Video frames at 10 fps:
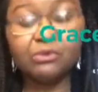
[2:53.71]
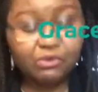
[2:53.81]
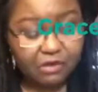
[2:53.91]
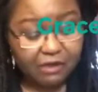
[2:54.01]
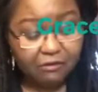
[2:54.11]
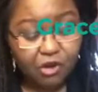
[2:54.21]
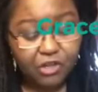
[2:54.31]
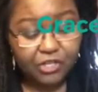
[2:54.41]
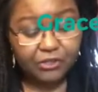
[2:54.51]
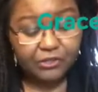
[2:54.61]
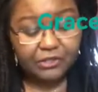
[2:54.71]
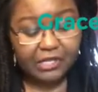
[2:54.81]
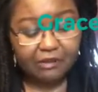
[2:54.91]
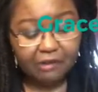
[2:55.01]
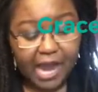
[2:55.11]
You have onions, you
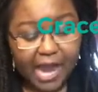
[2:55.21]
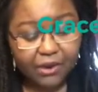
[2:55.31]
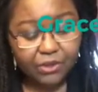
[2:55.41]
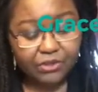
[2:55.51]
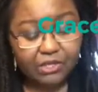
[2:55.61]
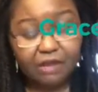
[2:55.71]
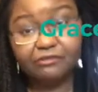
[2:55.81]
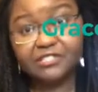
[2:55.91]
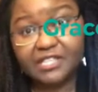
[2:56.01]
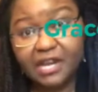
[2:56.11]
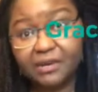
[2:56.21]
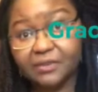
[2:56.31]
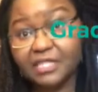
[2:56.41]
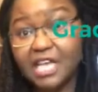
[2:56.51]
have carrots, you have celery.